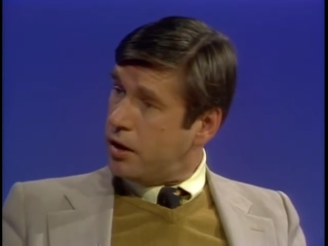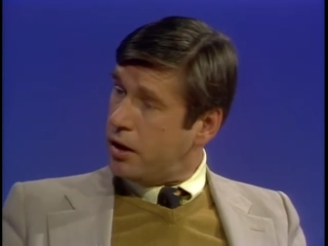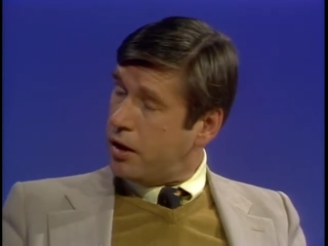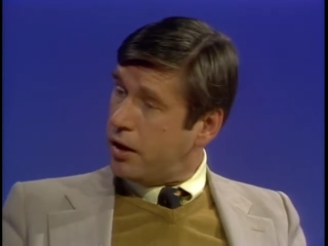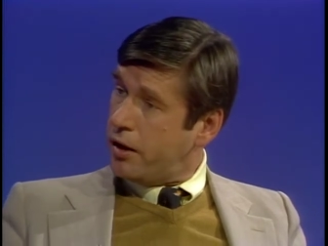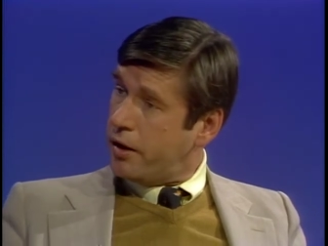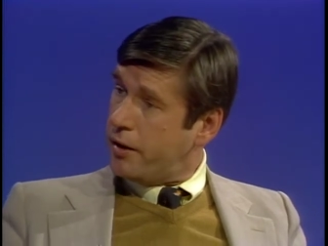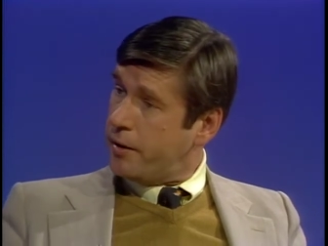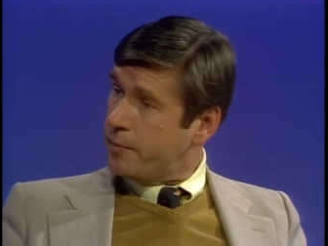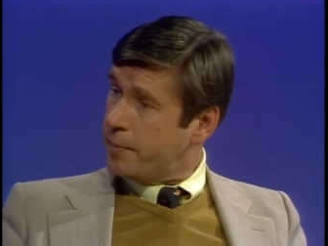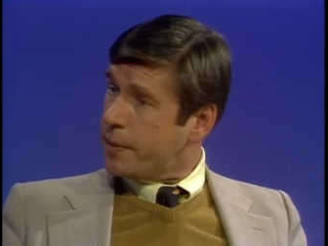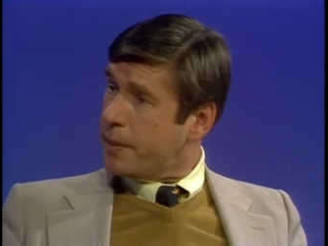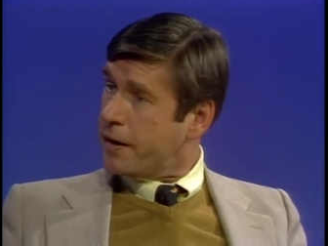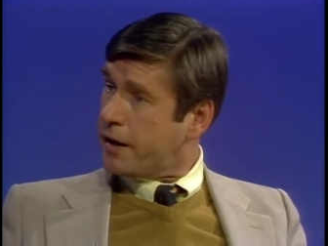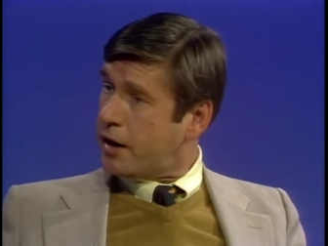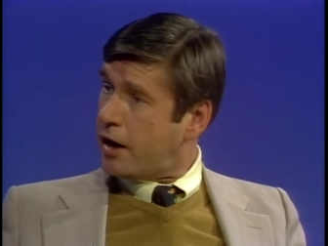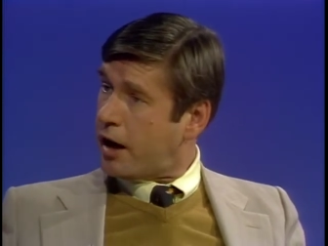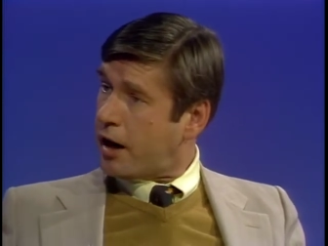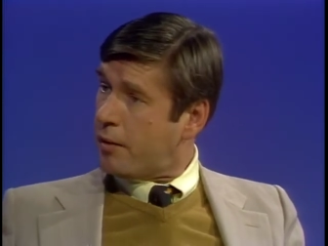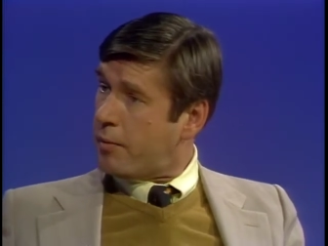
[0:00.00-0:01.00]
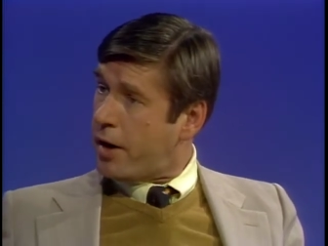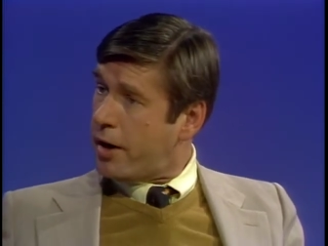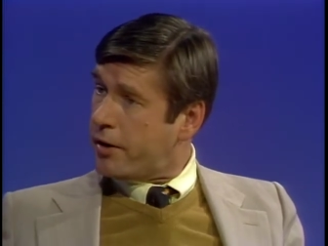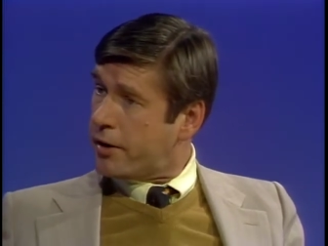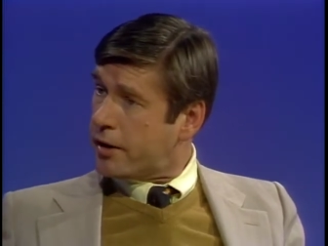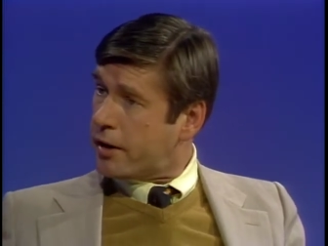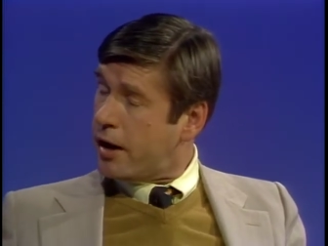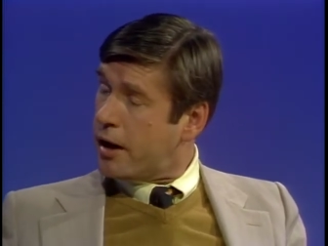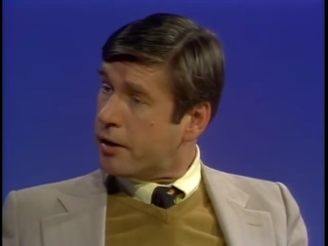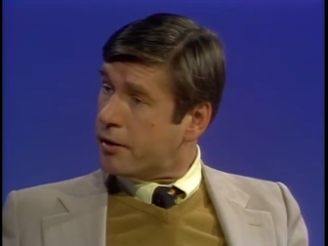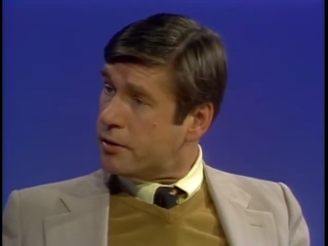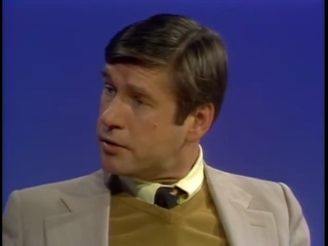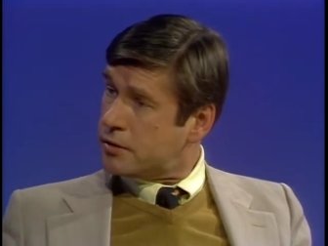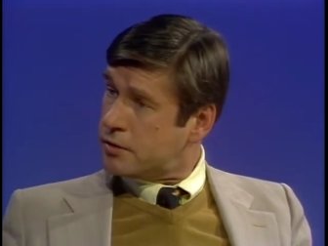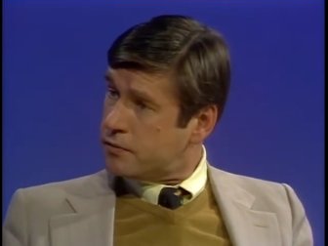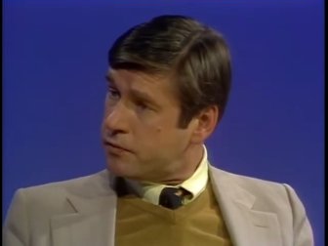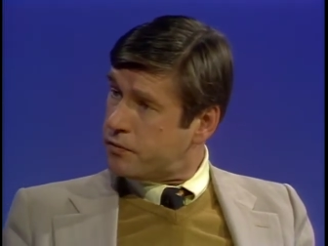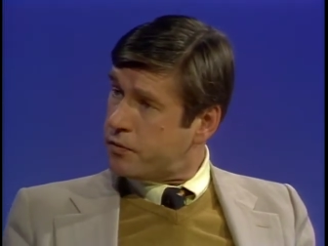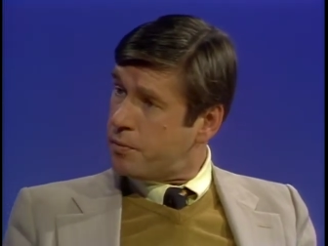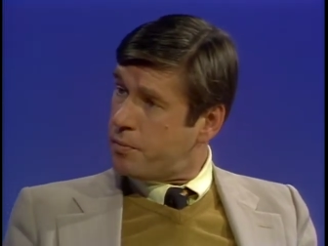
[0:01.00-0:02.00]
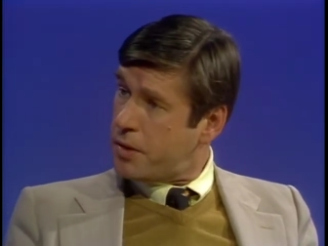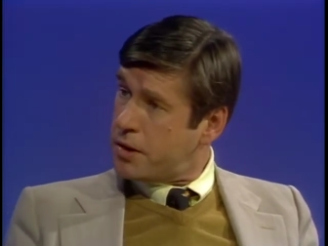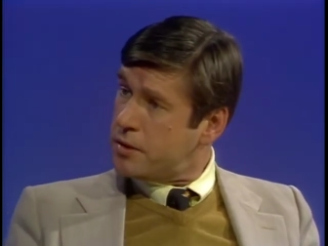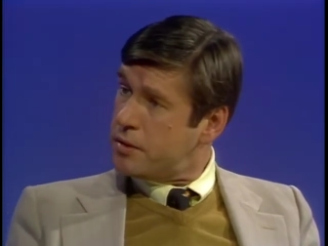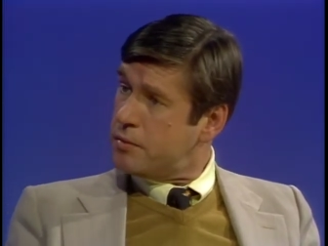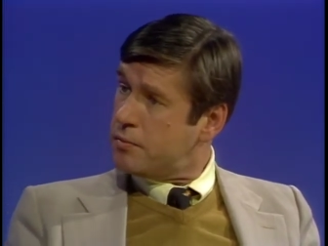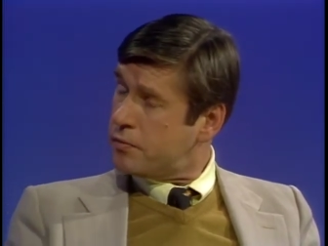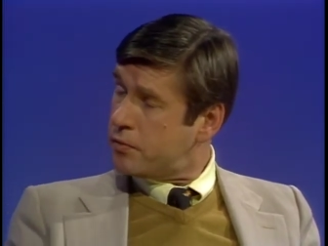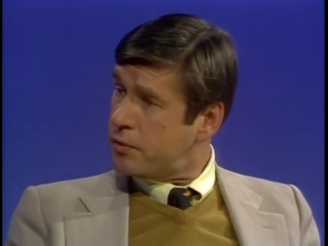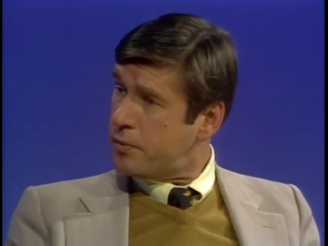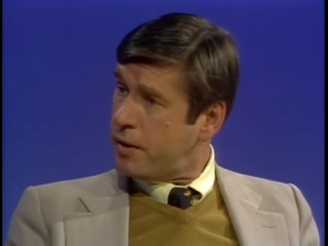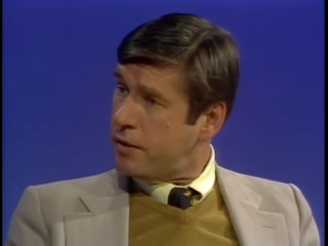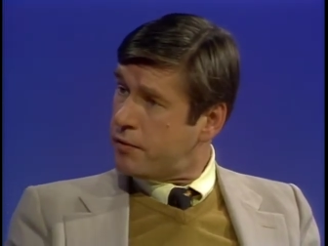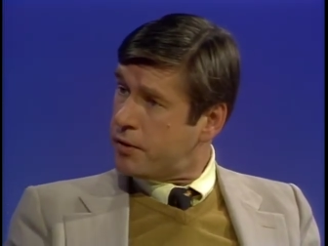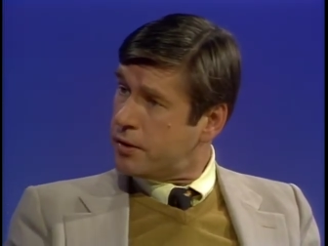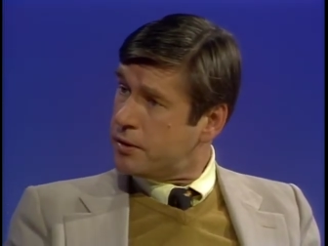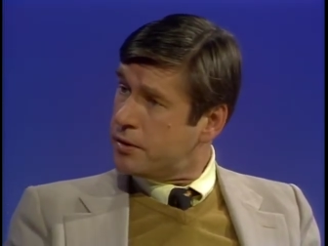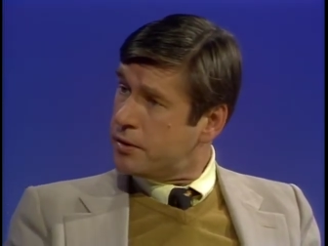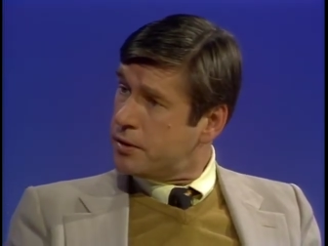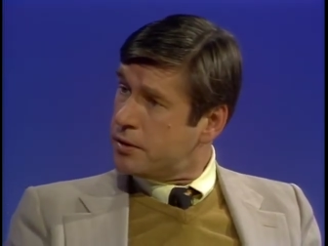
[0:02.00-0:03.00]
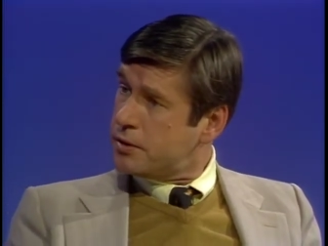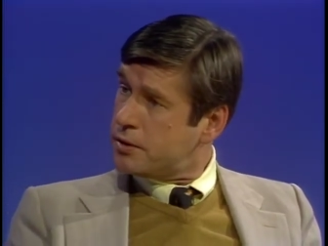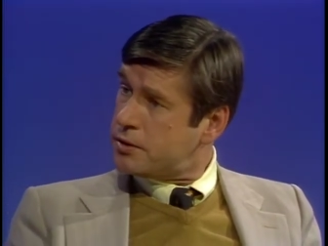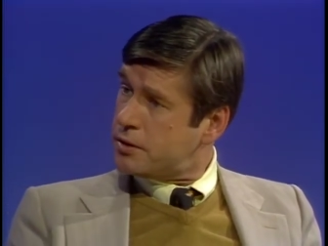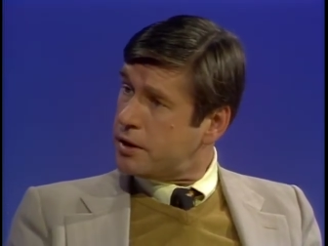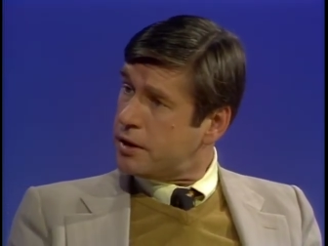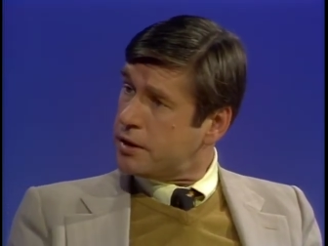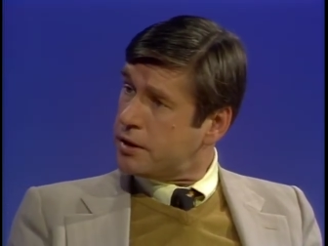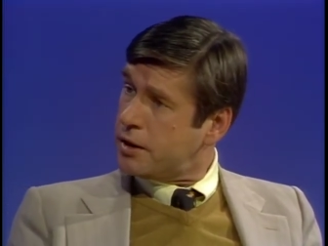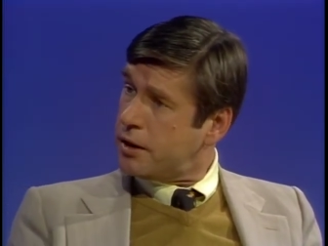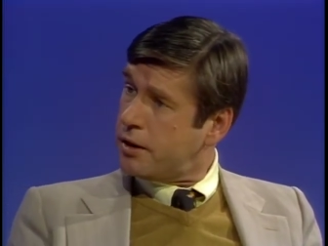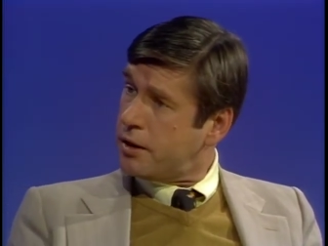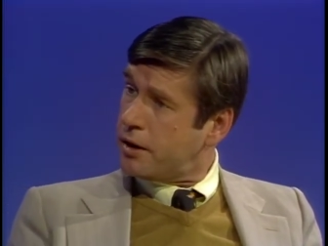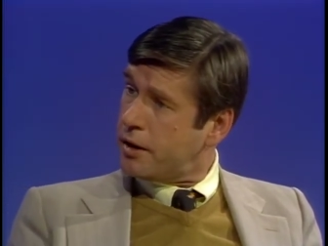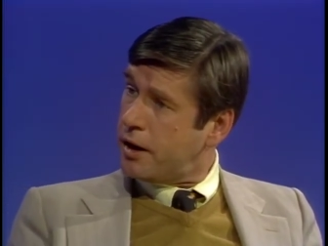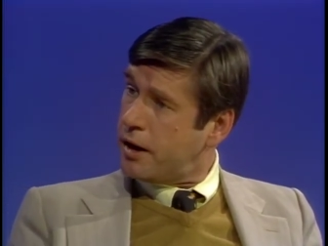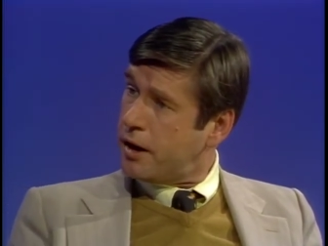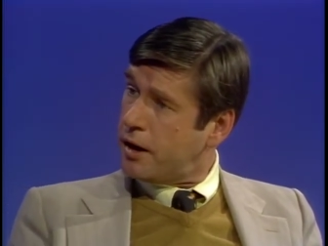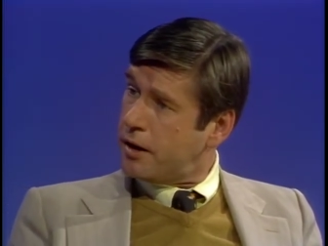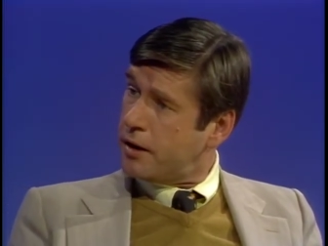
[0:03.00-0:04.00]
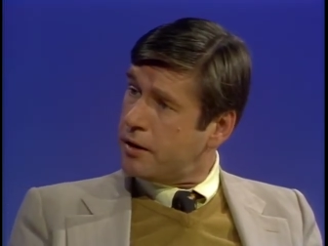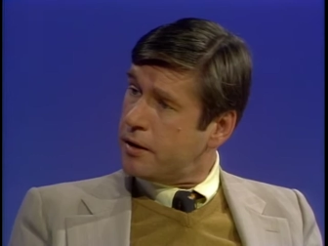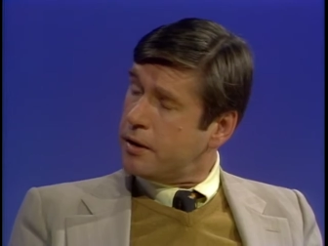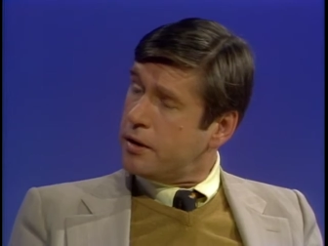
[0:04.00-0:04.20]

uh, kick them out of Congress and forbid them from ever sitting there again.